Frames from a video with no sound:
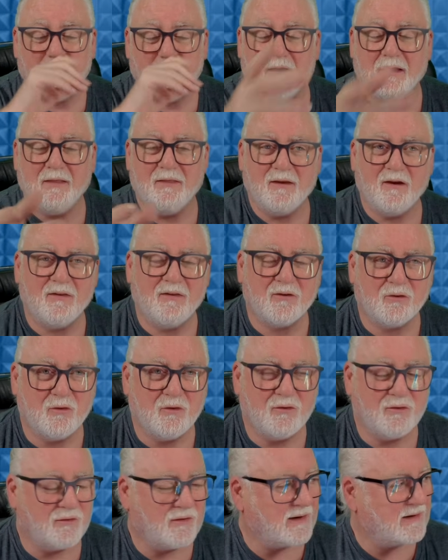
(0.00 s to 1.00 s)
And the other
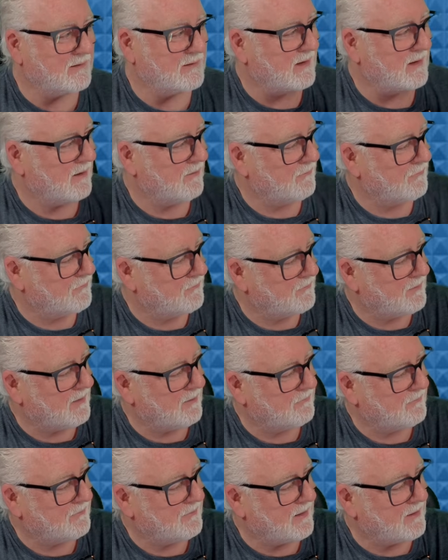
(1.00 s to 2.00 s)
good thing that I
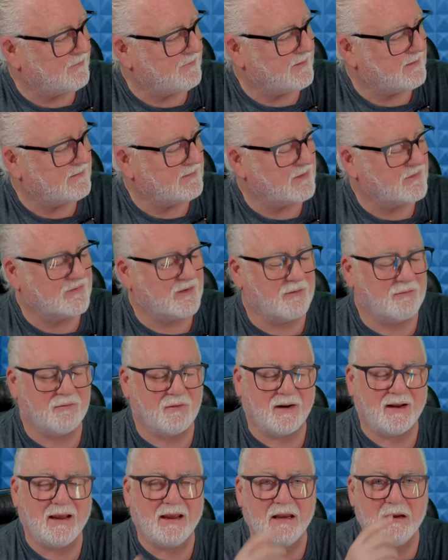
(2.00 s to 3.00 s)
think is that
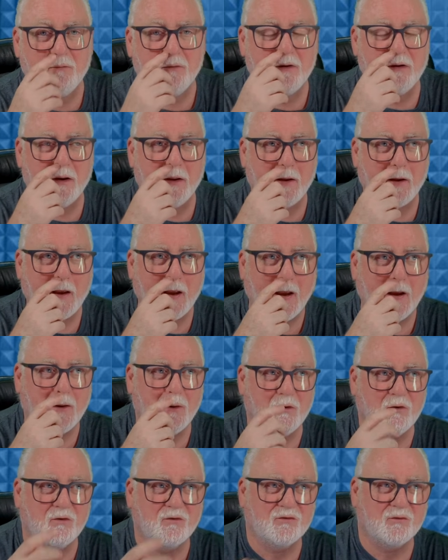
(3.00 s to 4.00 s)
for anyone
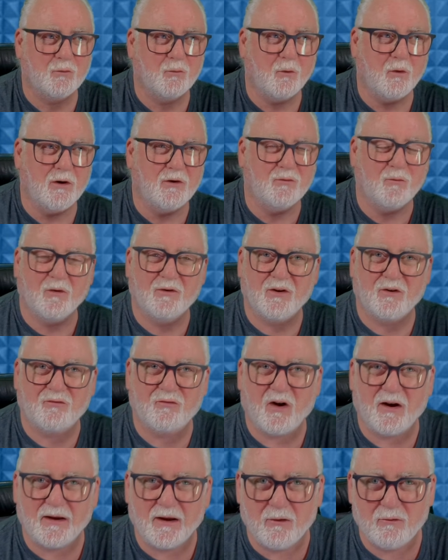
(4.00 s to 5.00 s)
who's wanting to
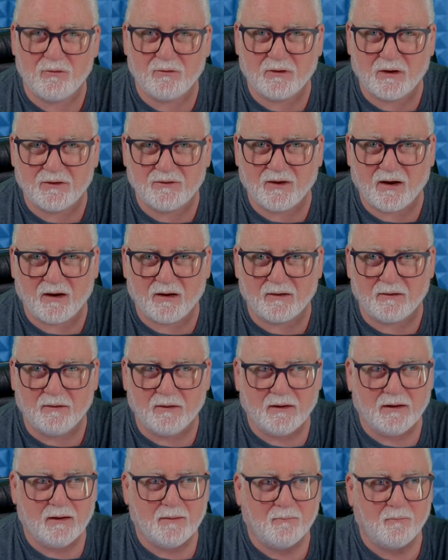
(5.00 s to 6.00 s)
try out guitar and
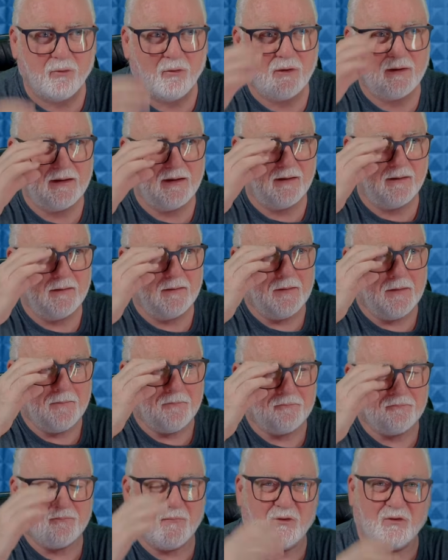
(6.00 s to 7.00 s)
play it,
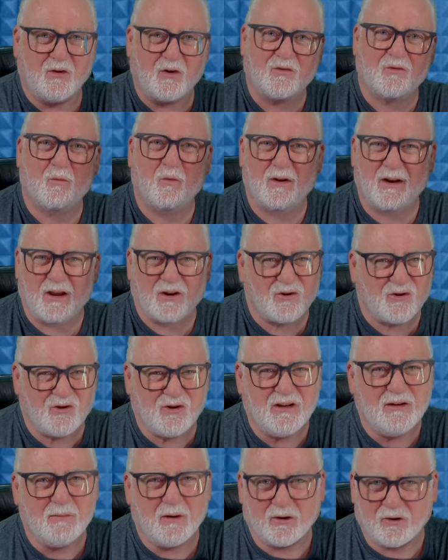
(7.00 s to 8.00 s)
but doesn't want a
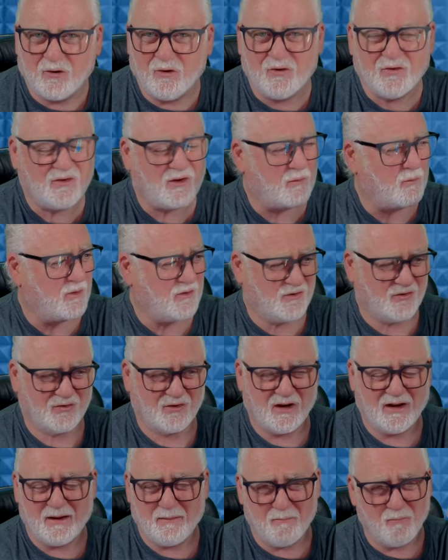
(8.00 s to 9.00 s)
cheap acoustic which is
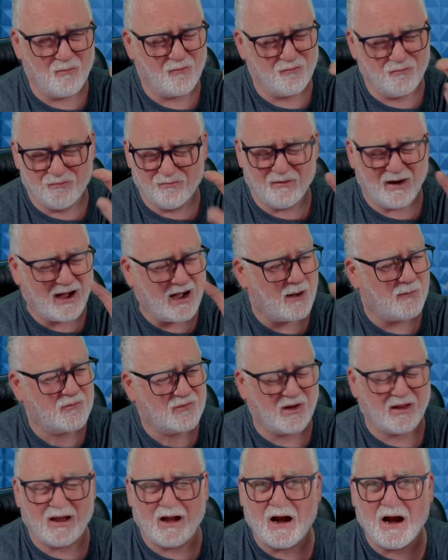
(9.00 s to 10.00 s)
going to
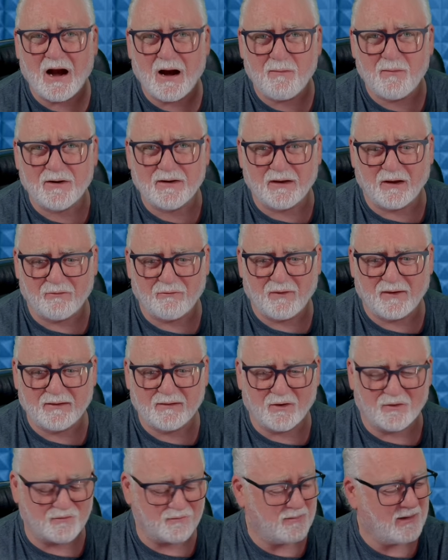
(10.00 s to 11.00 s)
absolutely hammer your
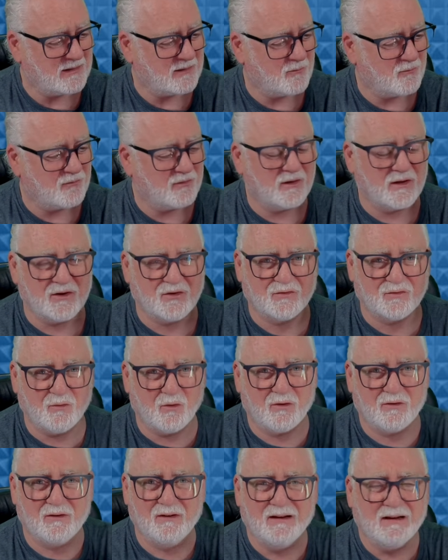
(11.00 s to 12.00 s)
fingers, make them really
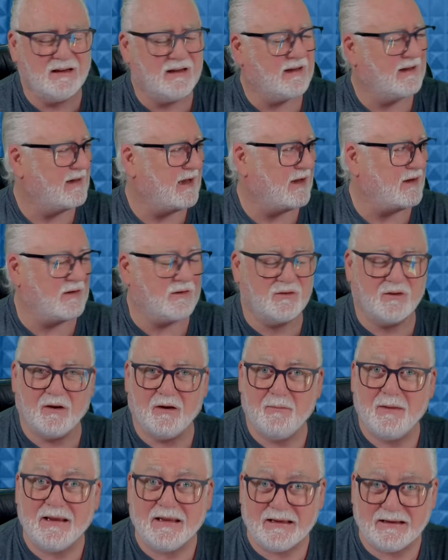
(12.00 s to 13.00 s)
sore, and it's going to
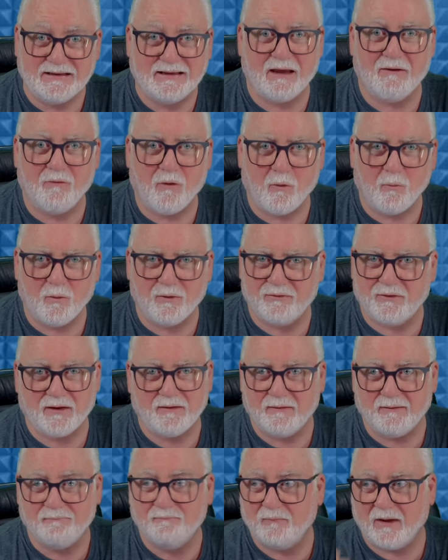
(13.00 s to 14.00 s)
make you give up
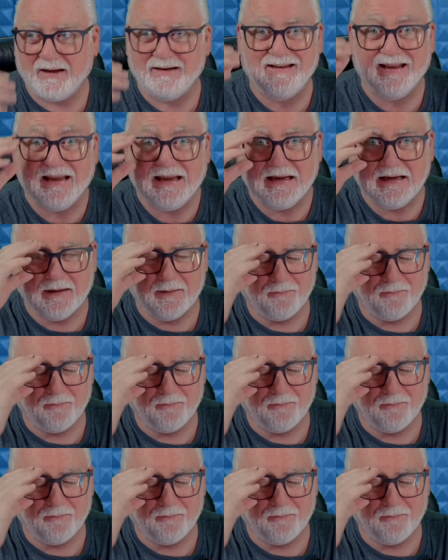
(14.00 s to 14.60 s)
within a day,